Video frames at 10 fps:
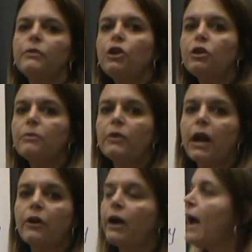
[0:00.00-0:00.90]
The
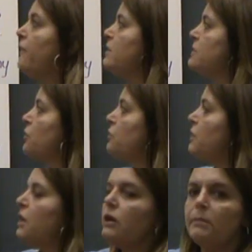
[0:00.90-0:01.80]
numerator, I have it circled
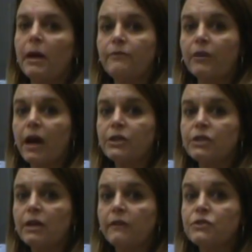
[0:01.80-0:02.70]
here in my
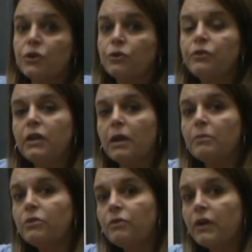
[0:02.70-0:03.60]
fraction. I've circled the
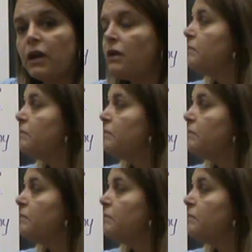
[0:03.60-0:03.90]
number 3.